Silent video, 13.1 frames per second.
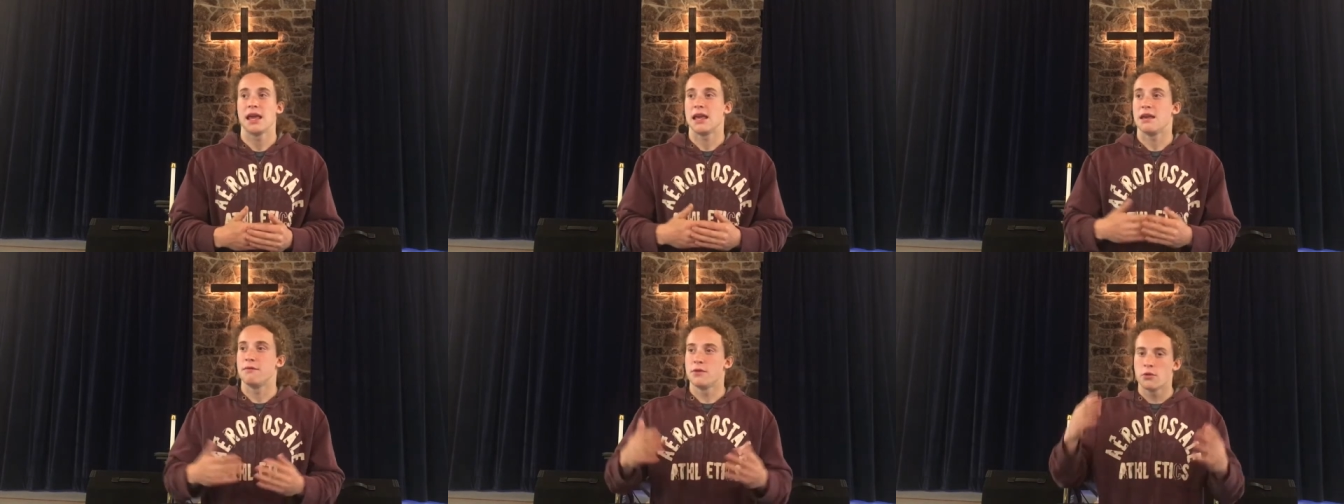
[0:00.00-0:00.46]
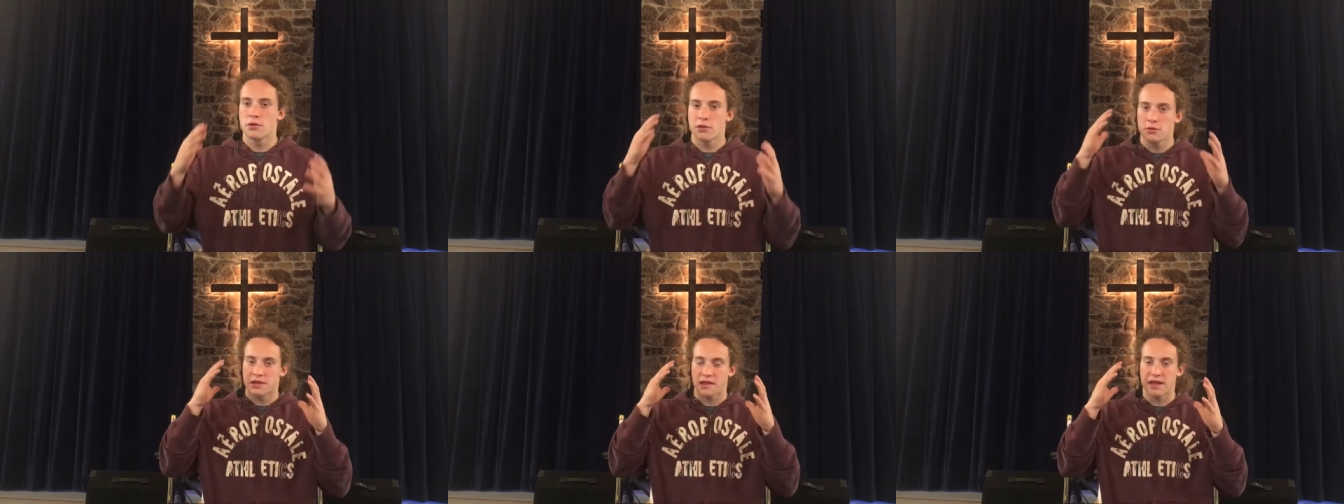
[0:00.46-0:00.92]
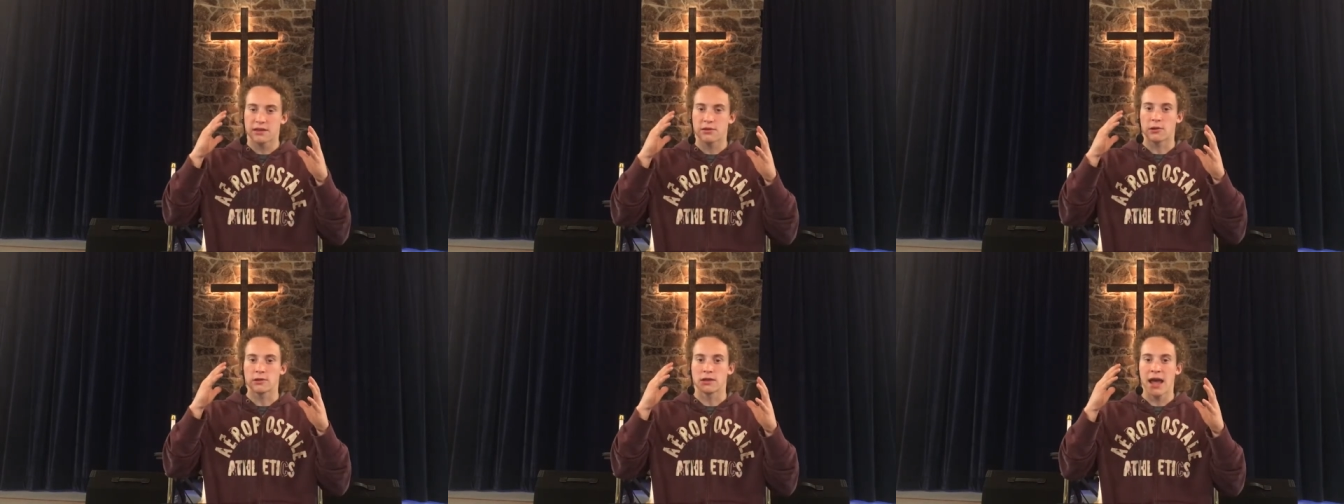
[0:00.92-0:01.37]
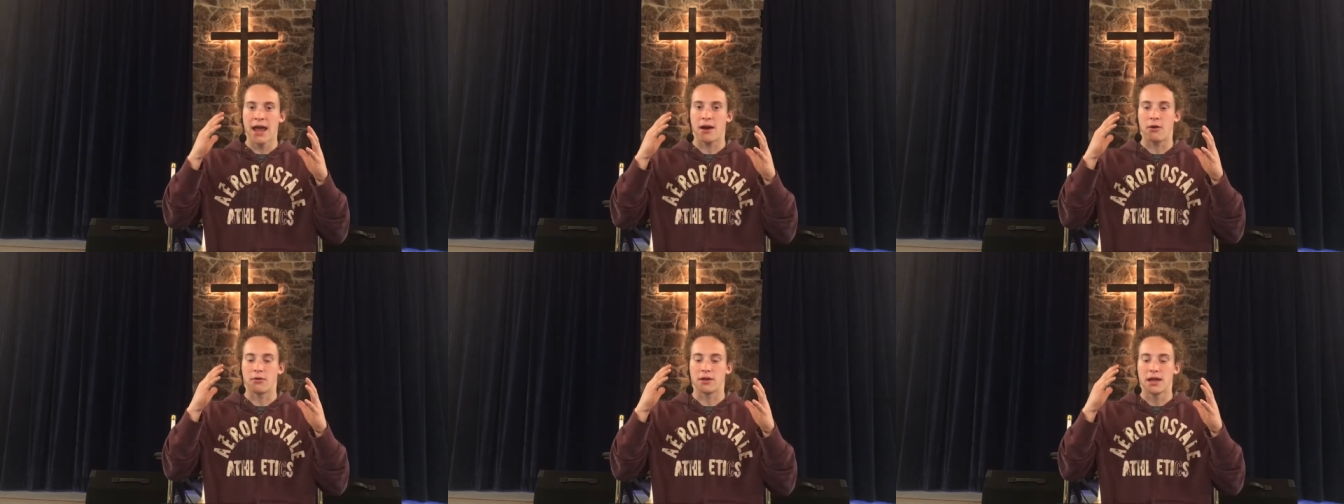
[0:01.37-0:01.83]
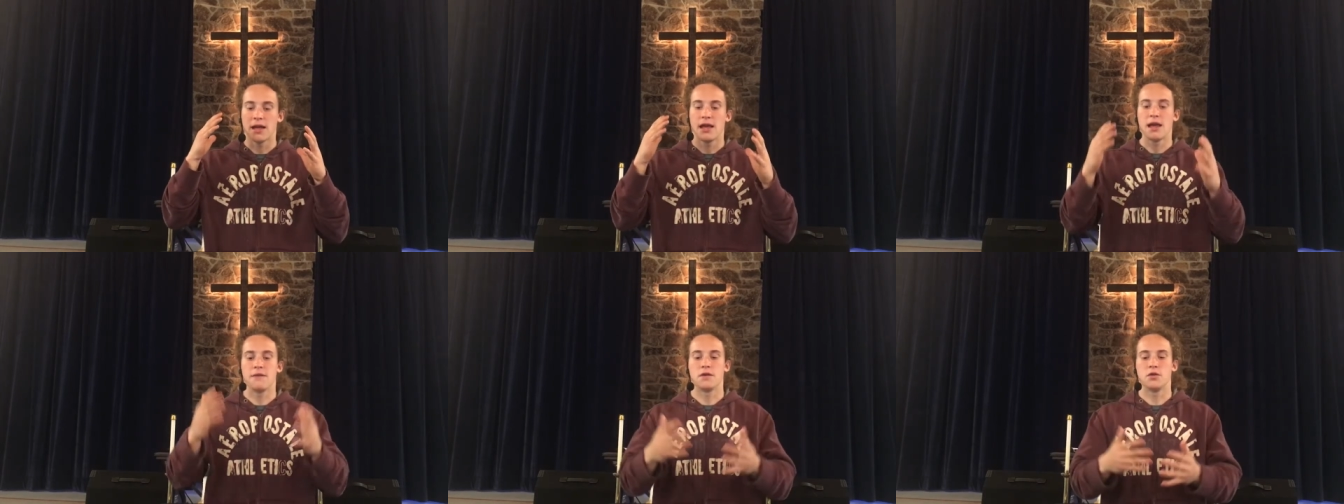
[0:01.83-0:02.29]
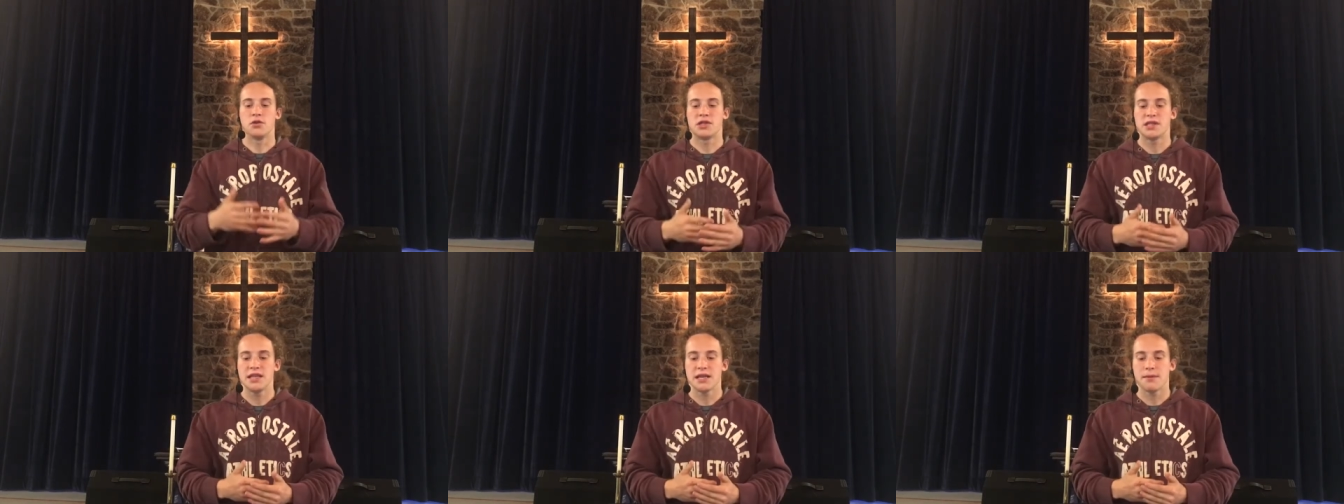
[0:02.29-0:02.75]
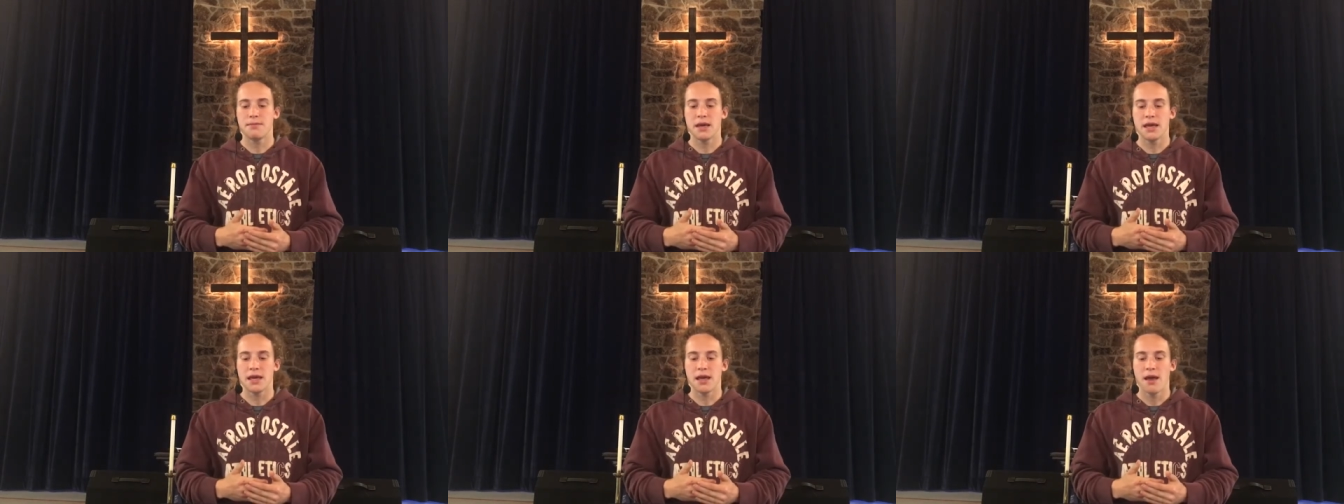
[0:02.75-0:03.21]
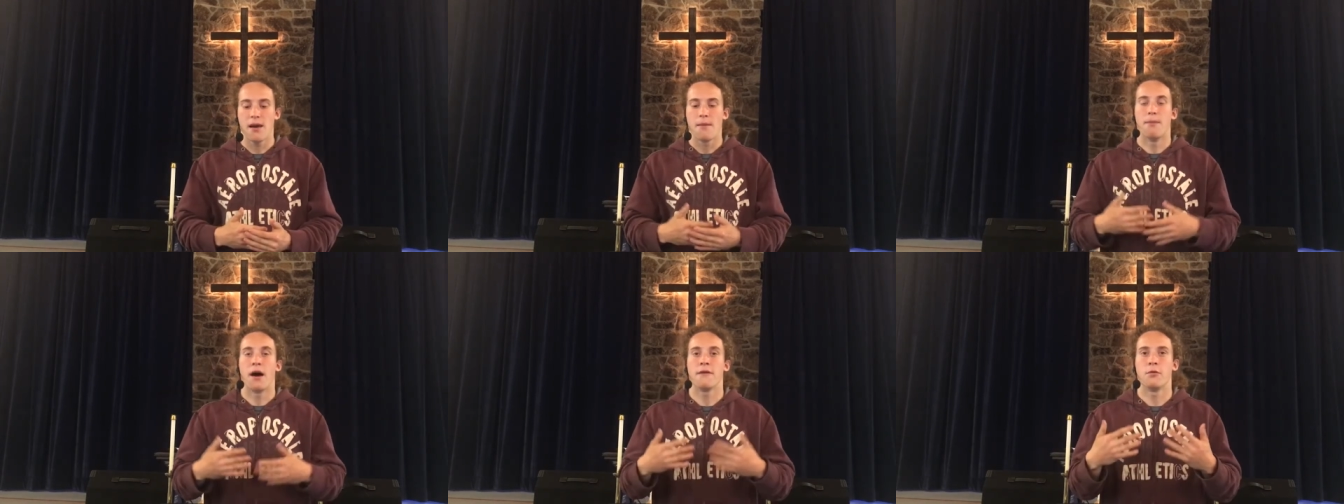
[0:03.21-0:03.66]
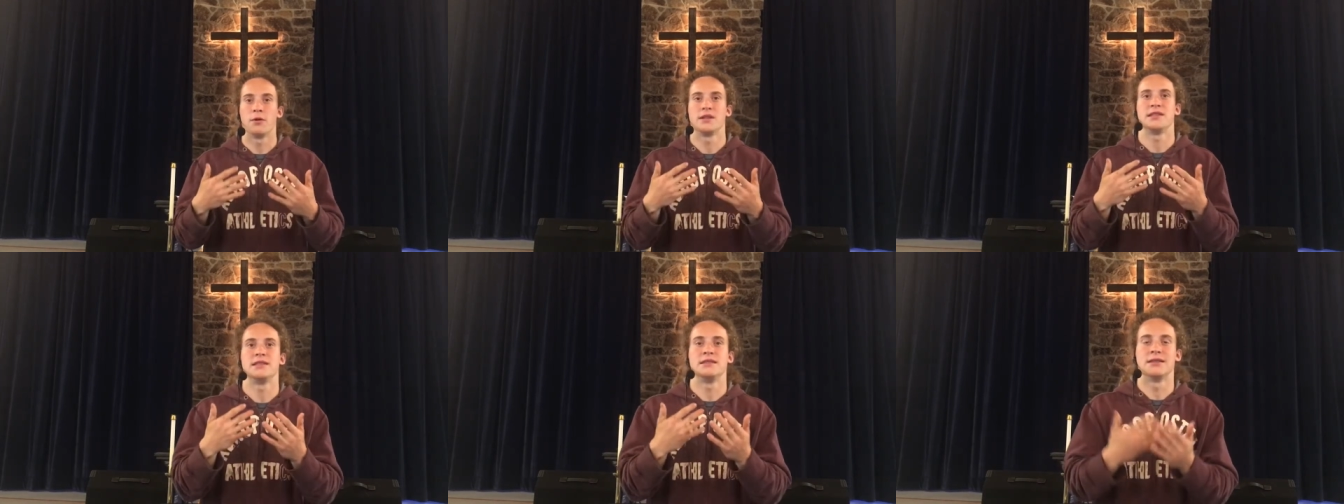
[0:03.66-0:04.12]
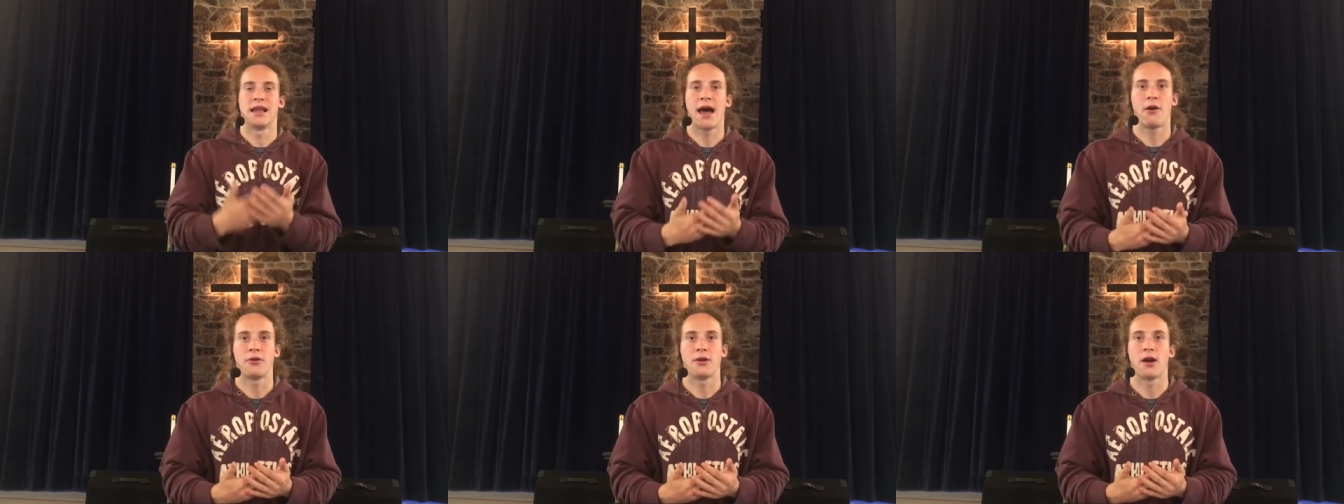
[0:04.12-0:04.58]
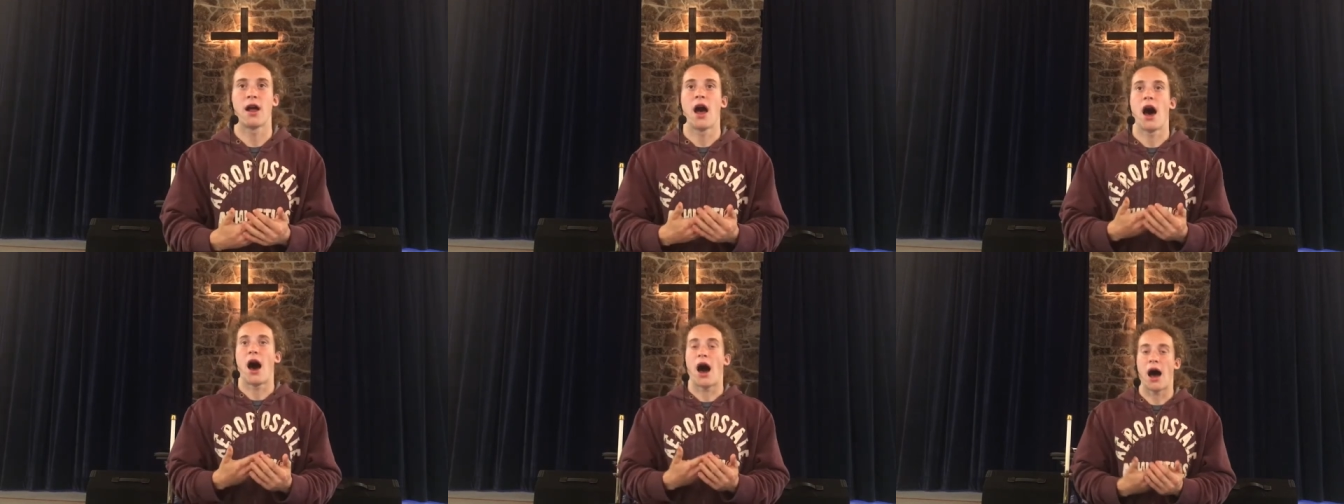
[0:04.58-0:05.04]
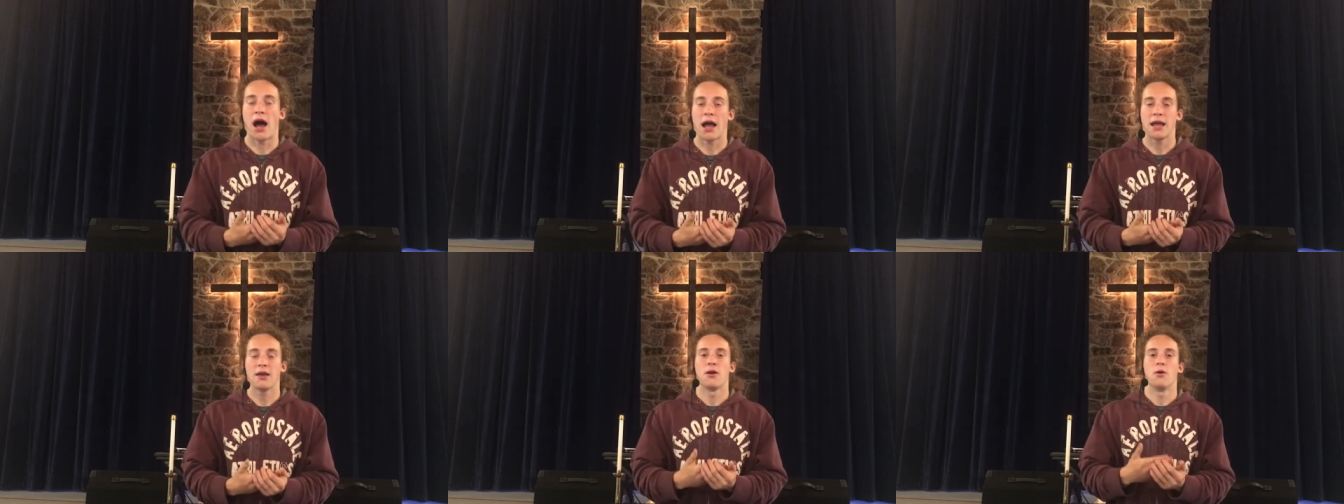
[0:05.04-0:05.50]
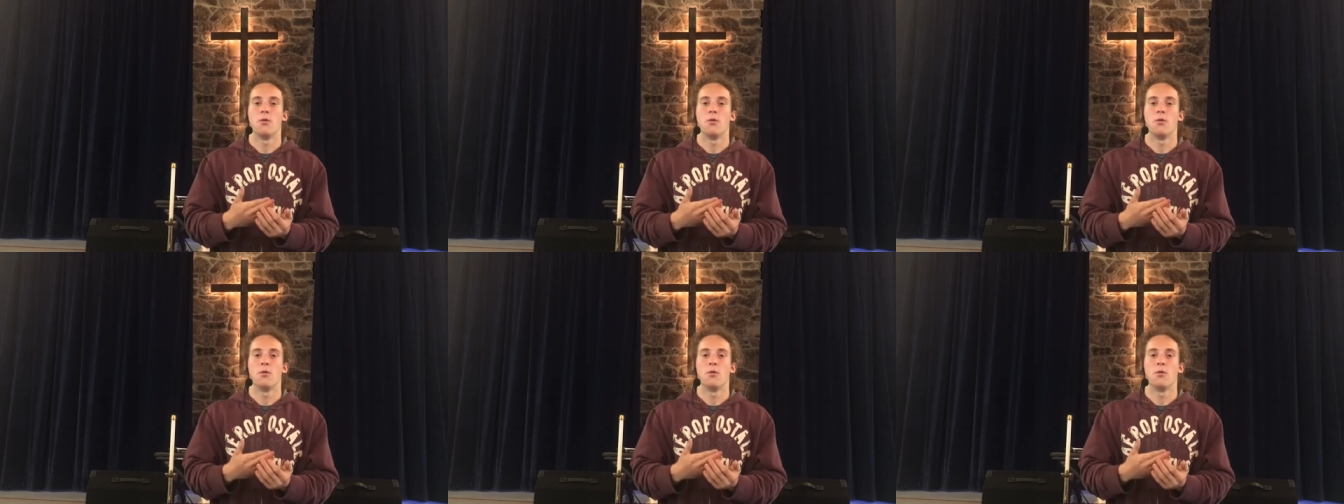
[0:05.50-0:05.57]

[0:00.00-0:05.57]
Even though those things are loud, if you seek me, my voice is louder. I